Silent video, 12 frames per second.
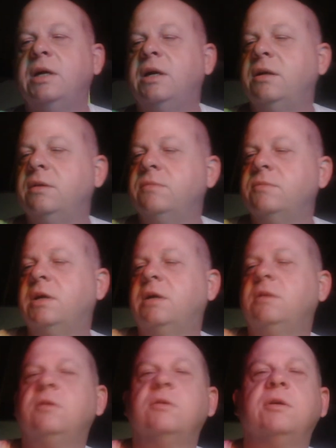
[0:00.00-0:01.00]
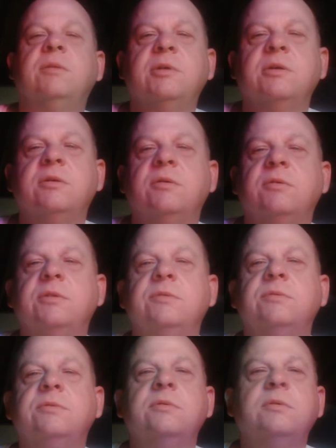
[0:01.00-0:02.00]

how long have I been going?